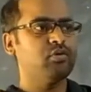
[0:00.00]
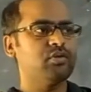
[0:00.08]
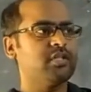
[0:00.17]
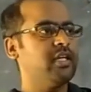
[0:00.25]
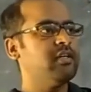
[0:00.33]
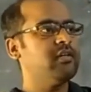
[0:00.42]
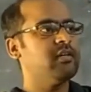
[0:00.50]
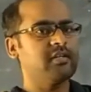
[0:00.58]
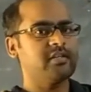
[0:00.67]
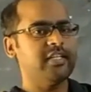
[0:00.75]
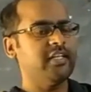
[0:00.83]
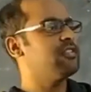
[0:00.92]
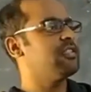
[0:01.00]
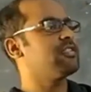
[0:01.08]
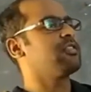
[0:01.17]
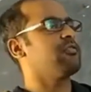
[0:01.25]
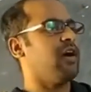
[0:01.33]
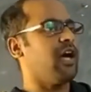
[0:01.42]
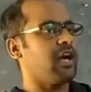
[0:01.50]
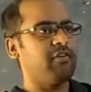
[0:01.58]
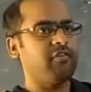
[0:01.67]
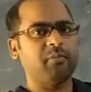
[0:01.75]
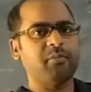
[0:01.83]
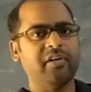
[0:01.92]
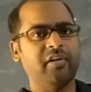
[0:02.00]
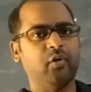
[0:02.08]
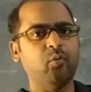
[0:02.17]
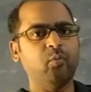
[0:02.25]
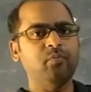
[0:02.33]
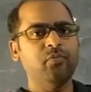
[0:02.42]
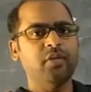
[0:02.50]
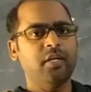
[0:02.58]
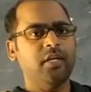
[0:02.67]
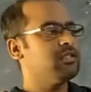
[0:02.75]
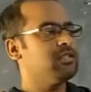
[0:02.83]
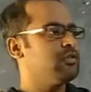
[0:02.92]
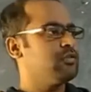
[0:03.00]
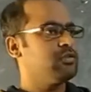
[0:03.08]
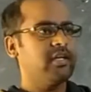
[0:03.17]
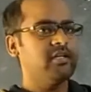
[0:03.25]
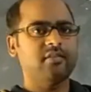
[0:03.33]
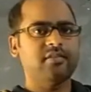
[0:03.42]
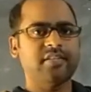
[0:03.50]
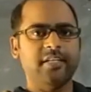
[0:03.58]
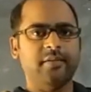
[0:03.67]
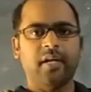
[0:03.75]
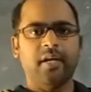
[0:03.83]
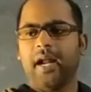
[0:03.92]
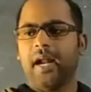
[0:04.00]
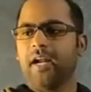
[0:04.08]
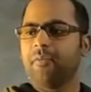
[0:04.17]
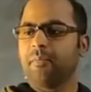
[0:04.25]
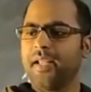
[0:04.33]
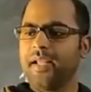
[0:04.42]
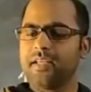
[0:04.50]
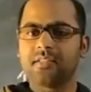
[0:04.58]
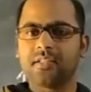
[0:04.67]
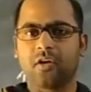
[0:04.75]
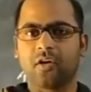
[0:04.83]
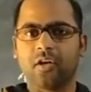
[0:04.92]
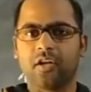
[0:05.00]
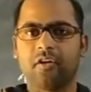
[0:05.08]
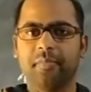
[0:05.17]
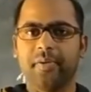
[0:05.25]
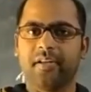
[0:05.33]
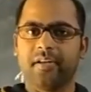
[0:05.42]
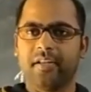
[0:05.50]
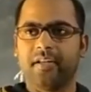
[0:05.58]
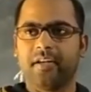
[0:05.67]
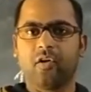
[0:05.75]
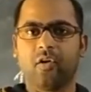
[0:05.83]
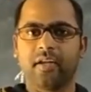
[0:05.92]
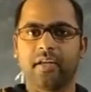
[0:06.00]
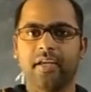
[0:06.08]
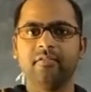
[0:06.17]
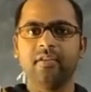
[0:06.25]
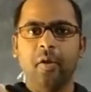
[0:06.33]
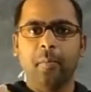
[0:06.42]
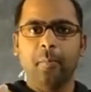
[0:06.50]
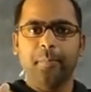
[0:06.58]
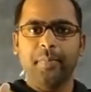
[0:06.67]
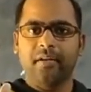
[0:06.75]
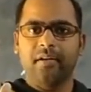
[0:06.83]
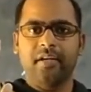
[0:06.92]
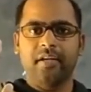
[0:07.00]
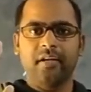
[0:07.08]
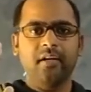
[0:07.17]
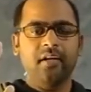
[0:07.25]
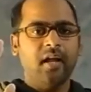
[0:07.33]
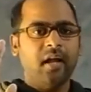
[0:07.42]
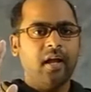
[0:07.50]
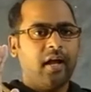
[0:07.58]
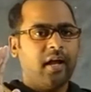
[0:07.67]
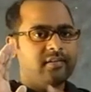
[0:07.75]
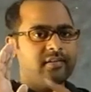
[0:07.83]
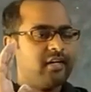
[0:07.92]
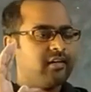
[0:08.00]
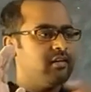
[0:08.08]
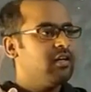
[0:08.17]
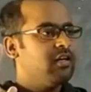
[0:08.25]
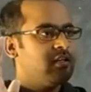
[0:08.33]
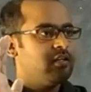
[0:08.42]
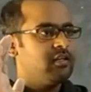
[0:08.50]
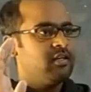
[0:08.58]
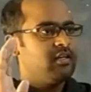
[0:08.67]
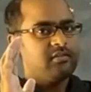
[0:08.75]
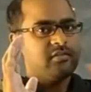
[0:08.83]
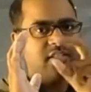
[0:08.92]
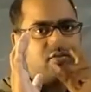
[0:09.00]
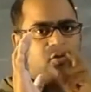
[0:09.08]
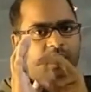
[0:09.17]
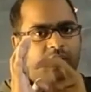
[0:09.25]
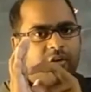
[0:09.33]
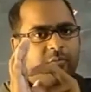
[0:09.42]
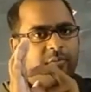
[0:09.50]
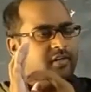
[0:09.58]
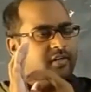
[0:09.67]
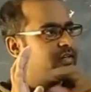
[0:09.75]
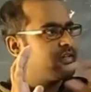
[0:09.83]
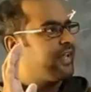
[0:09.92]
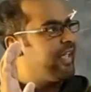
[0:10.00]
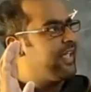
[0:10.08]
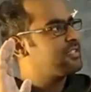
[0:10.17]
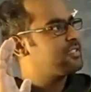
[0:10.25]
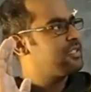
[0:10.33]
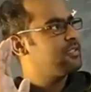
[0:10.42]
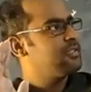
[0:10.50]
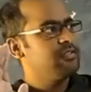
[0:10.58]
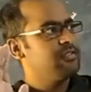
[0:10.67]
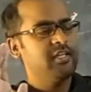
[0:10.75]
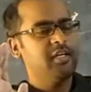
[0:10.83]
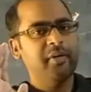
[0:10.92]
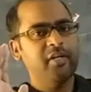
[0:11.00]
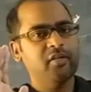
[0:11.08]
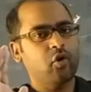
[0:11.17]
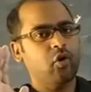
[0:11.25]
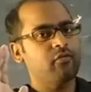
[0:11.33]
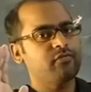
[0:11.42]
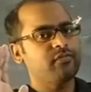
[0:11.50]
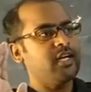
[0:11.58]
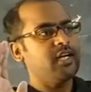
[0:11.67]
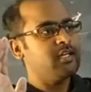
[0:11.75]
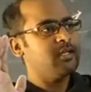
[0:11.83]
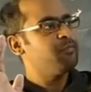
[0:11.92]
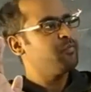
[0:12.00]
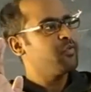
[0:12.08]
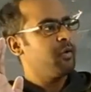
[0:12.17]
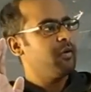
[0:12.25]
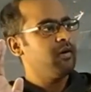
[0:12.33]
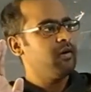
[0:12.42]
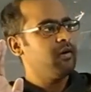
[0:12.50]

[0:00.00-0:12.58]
able to see a tree just far away from the window. Yes, so there is a tree, and we placed a concave mirror here, and then this concave mirror takes the image of that